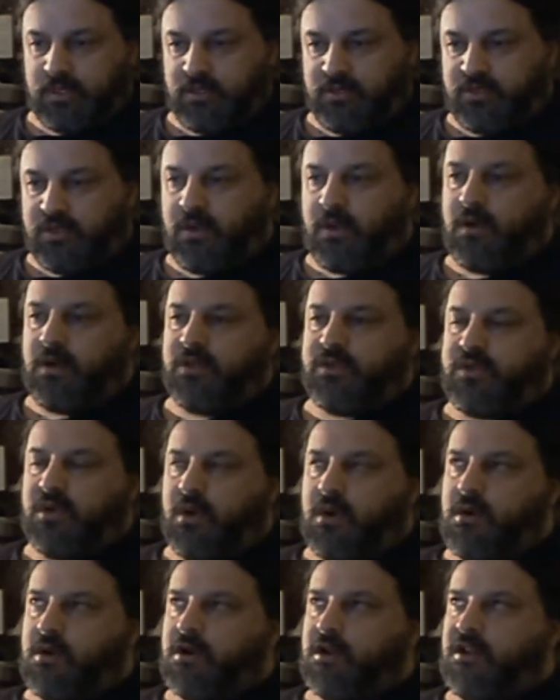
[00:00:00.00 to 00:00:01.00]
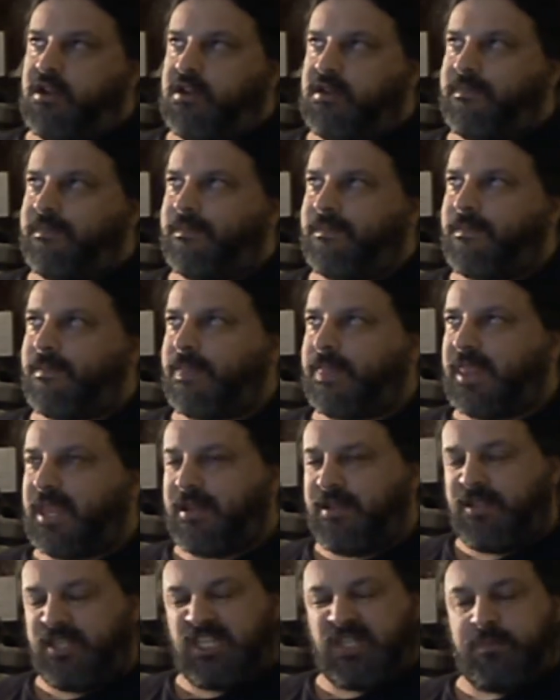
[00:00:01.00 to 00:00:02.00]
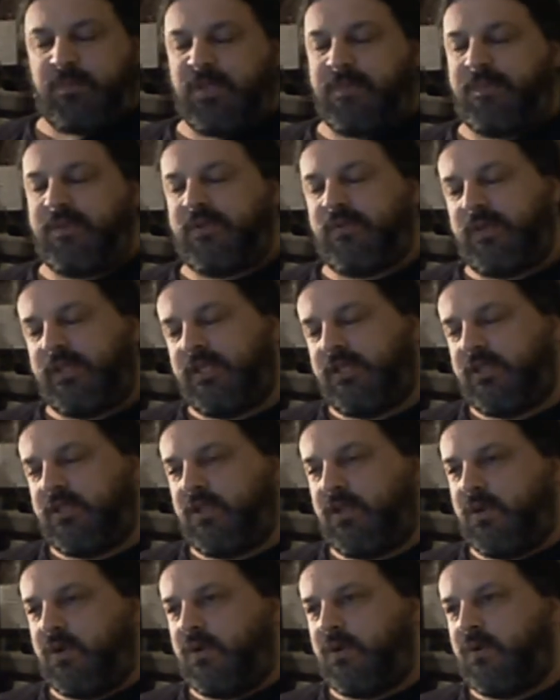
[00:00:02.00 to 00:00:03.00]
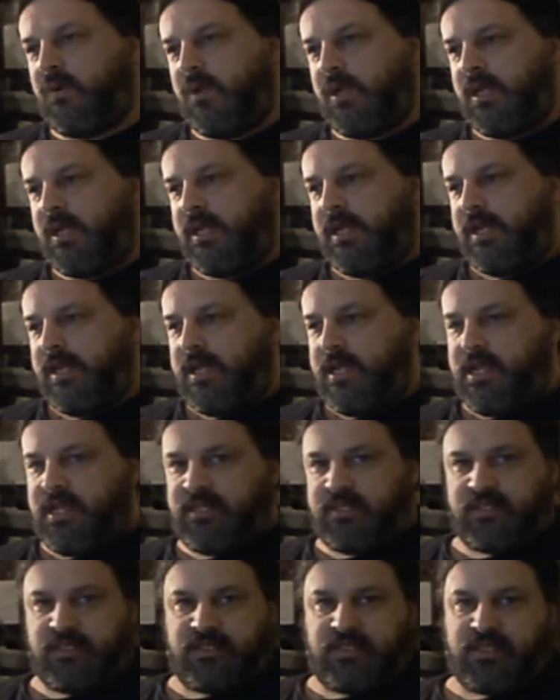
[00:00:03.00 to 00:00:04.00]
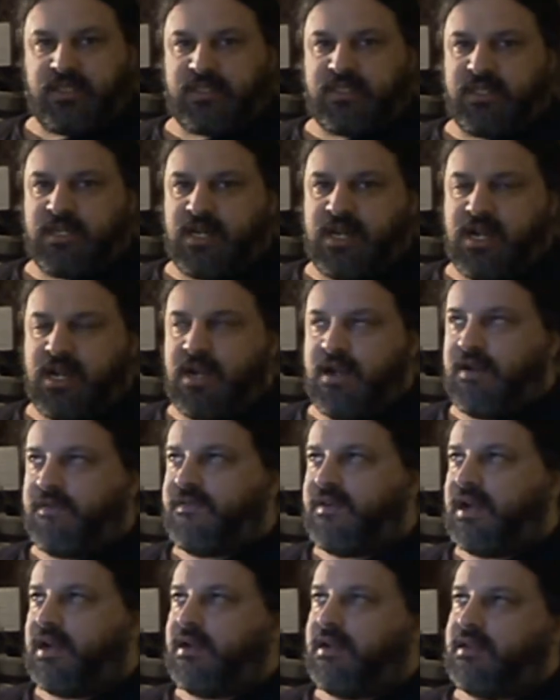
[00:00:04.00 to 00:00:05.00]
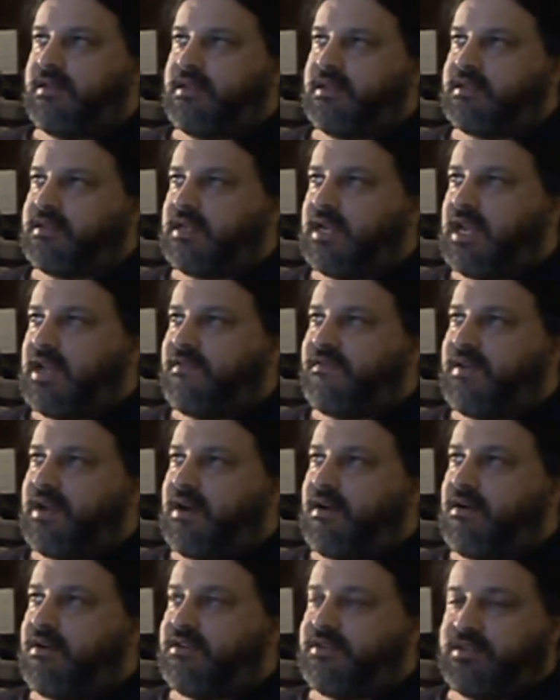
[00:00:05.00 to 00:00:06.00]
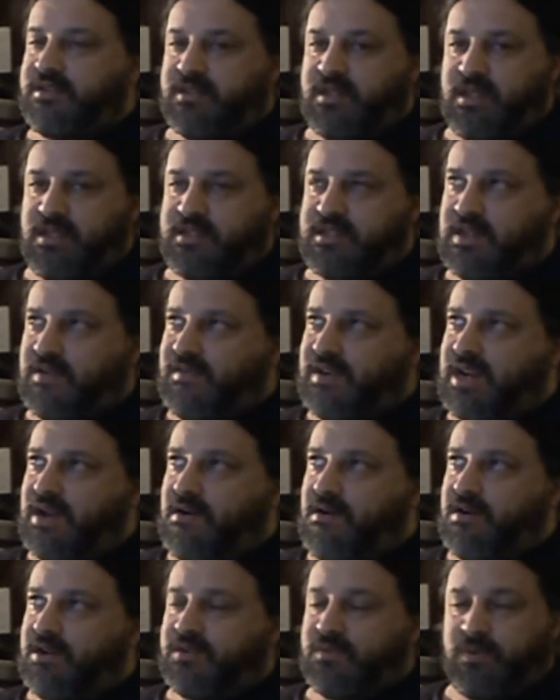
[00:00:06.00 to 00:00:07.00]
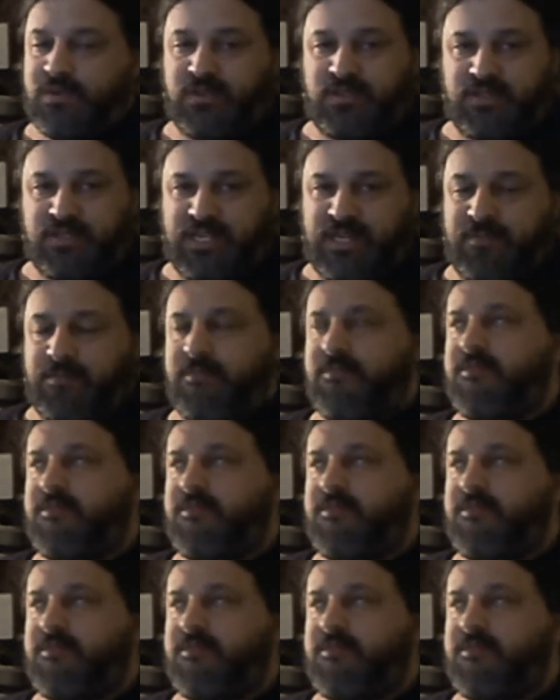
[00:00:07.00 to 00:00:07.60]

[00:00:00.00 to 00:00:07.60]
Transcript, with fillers: So in total, split between the two, it's 6.5 hours, 7 hours worth of sleep.